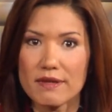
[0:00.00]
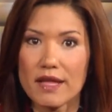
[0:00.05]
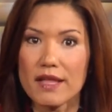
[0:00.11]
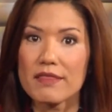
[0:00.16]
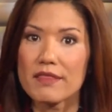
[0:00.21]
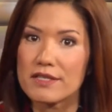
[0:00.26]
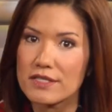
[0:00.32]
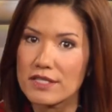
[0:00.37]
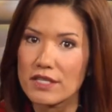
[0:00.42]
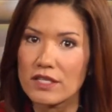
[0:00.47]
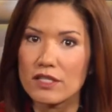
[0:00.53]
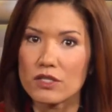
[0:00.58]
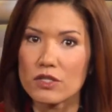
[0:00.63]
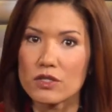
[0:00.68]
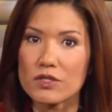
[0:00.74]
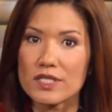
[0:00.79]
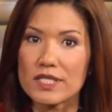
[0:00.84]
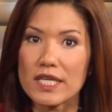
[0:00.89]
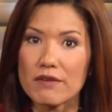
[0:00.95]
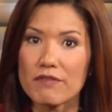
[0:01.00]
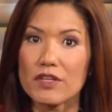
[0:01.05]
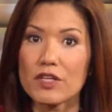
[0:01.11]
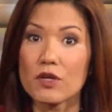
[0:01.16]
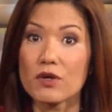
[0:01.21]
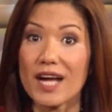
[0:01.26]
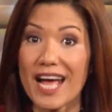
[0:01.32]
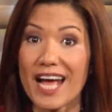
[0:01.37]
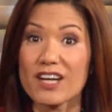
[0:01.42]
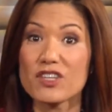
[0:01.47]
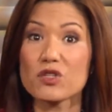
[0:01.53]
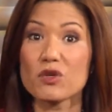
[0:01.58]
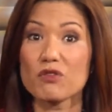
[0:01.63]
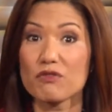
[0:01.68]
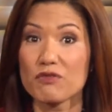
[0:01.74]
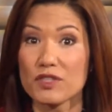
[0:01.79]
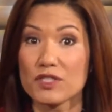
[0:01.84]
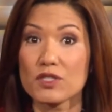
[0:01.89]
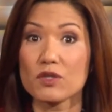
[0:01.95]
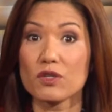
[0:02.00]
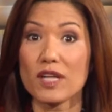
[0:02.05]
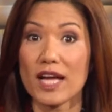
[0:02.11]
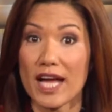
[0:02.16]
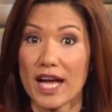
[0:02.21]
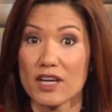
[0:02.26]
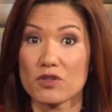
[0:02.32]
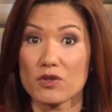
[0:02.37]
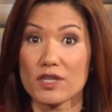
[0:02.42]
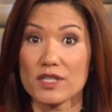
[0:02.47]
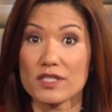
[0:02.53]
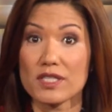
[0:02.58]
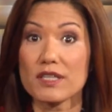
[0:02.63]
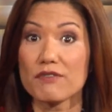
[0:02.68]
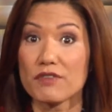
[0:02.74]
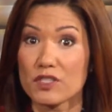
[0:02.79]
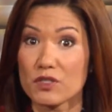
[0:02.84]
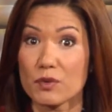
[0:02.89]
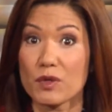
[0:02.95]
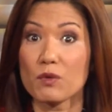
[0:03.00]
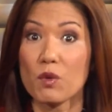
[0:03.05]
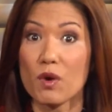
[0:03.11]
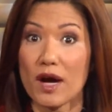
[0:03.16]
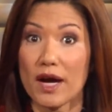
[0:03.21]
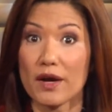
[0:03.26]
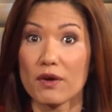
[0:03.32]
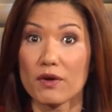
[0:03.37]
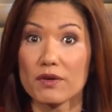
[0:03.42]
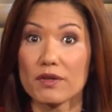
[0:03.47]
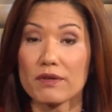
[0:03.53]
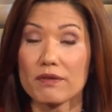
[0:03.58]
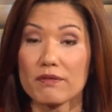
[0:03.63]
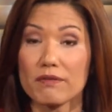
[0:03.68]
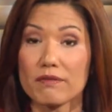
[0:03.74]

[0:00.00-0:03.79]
and this includes giving your actual physical address if it's required.